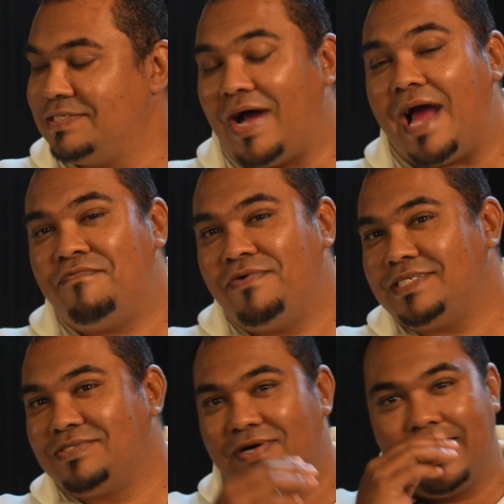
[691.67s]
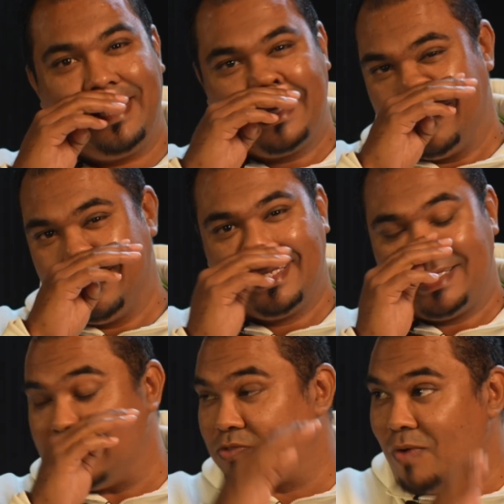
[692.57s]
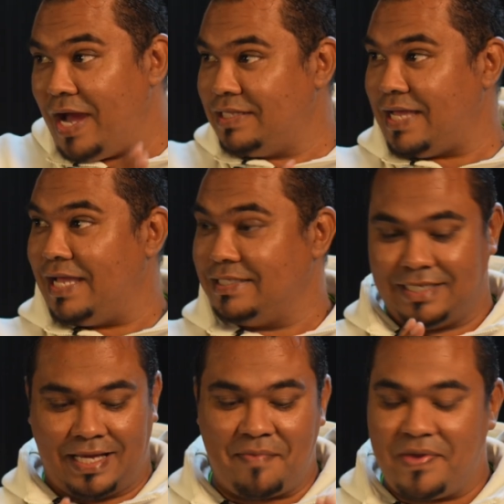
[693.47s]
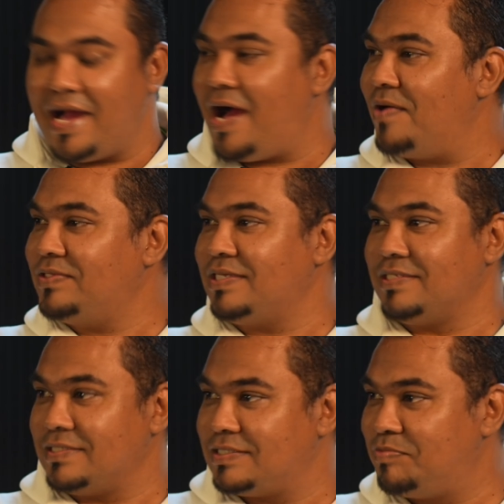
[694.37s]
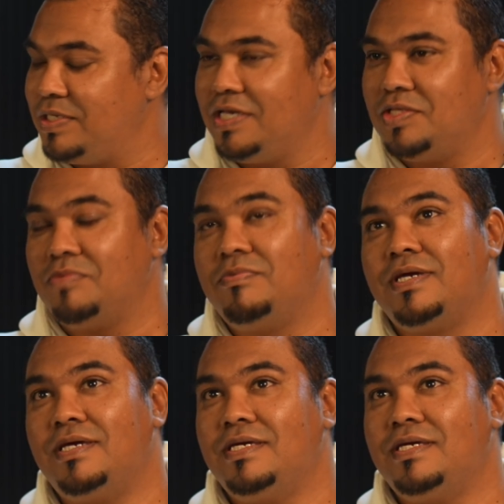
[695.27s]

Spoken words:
So I first thought, hey, this white auntie coming out and speaking to me.